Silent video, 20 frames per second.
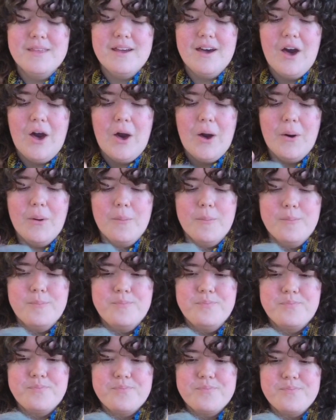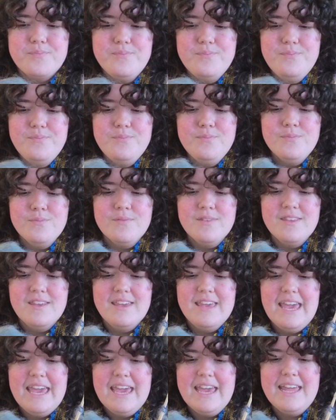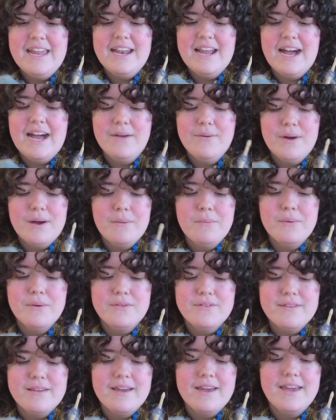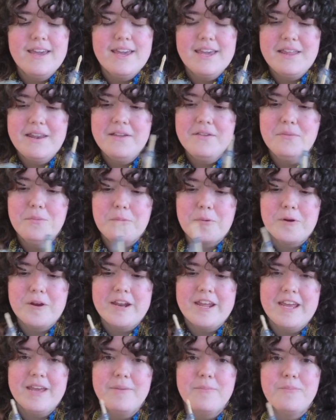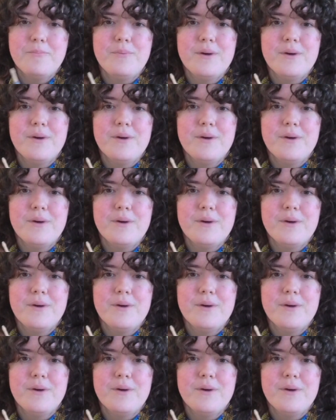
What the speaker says: And I will say it is pretty,